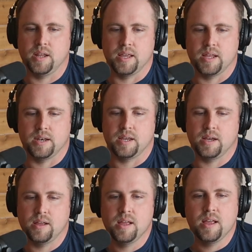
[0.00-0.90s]
And
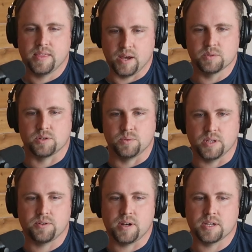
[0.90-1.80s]
that was a
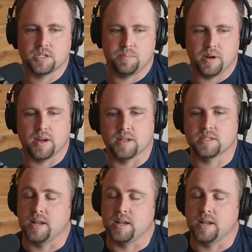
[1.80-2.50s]
really great experience.